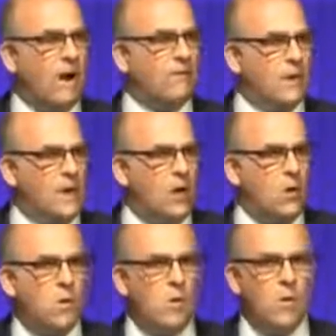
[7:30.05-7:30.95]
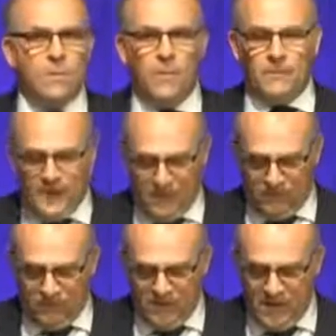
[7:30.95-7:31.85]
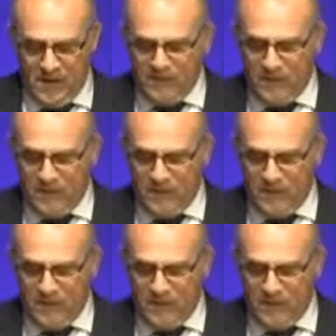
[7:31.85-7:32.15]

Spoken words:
of the global population,